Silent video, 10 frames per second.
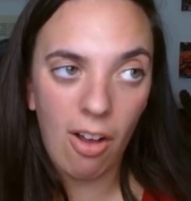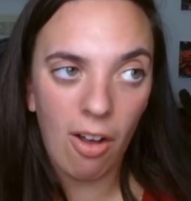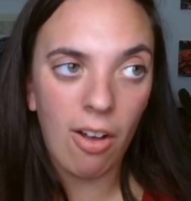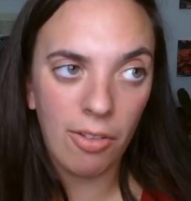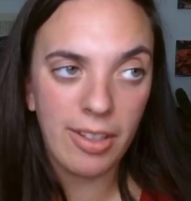
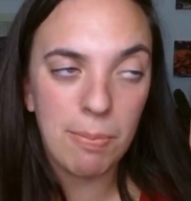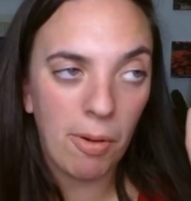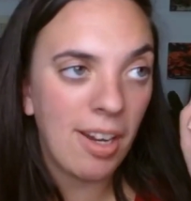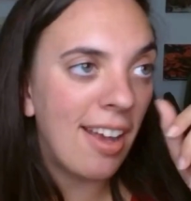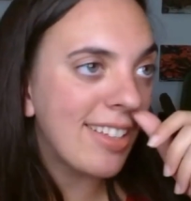on this
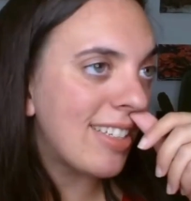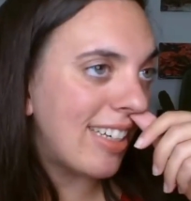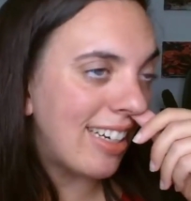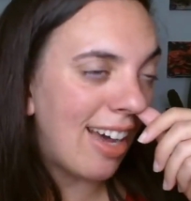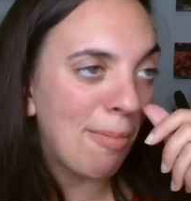podcast
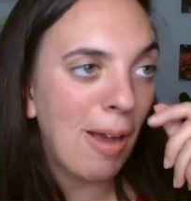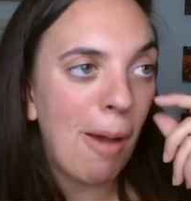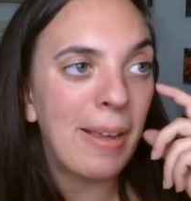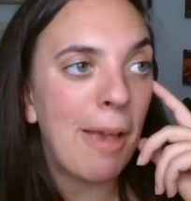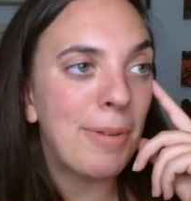in
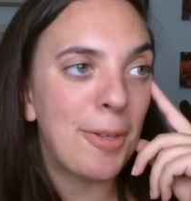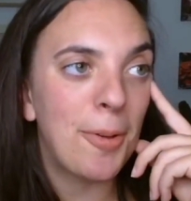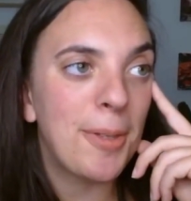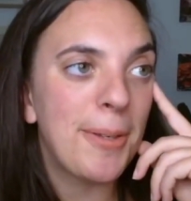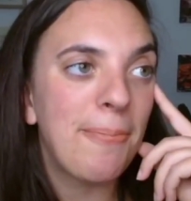upcoming episodes.